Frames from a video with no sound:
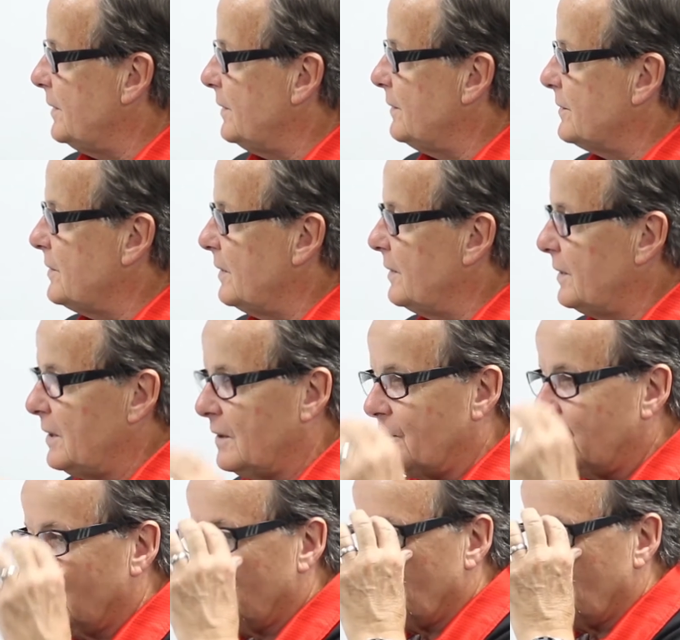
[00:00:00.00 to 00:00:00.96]
here at Southern
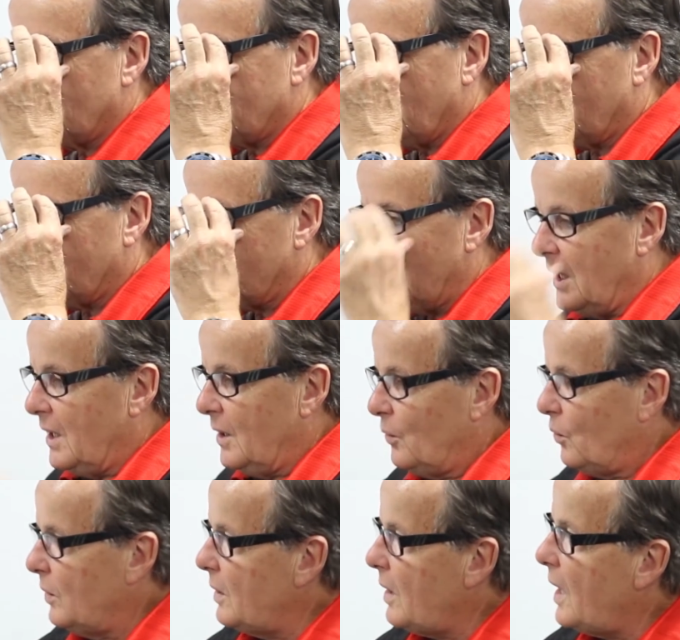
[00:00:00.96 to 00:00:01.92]
California Motorcycles,
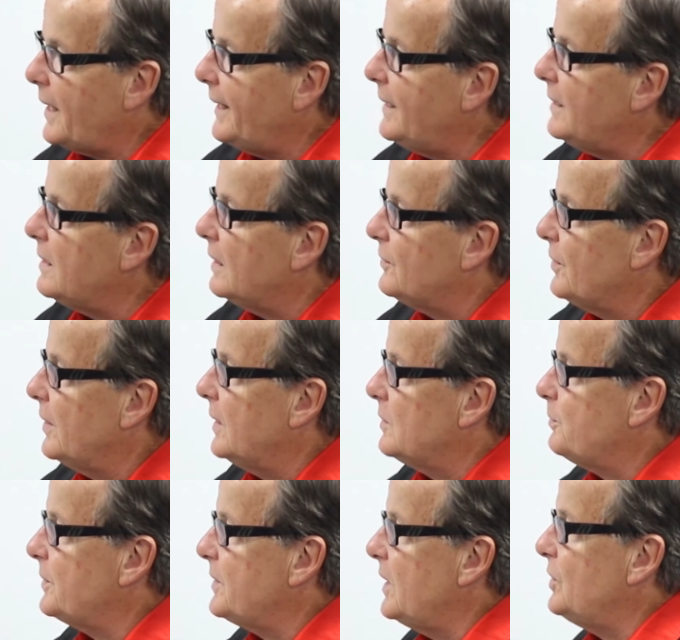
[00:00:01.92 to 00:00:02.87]
we're not in the
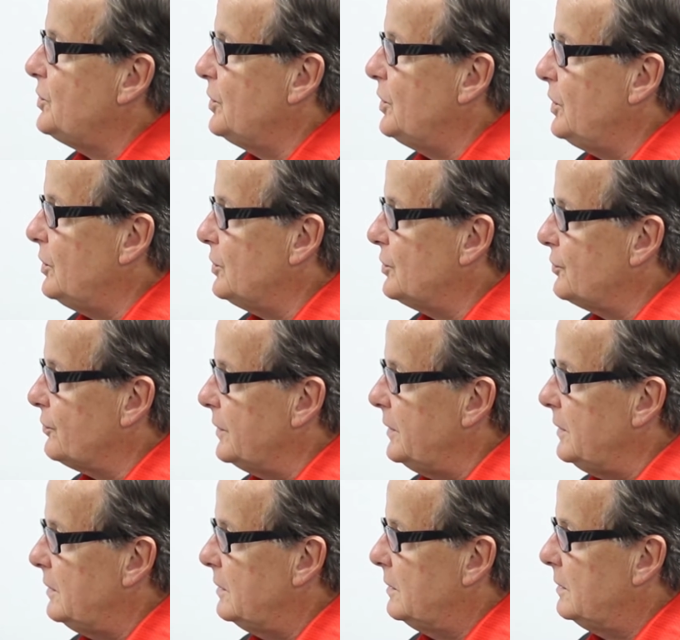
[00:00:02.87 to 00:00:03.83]
transportation industry.